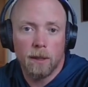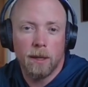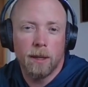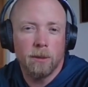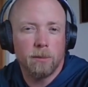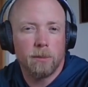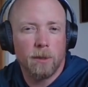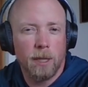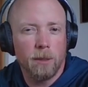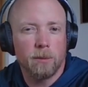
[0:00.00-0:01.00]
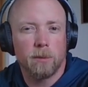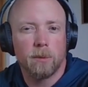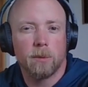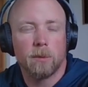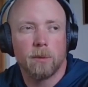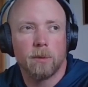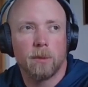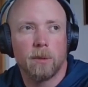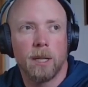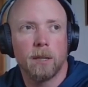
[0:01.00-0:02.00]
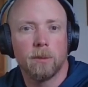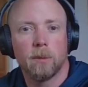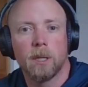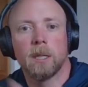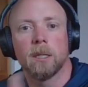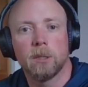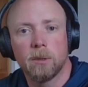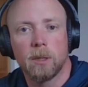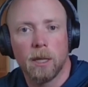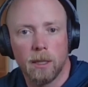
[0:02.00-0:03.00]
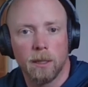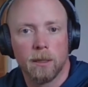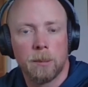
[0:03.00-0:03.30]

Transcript: they, they don't they don't they don't uh, chew the cud,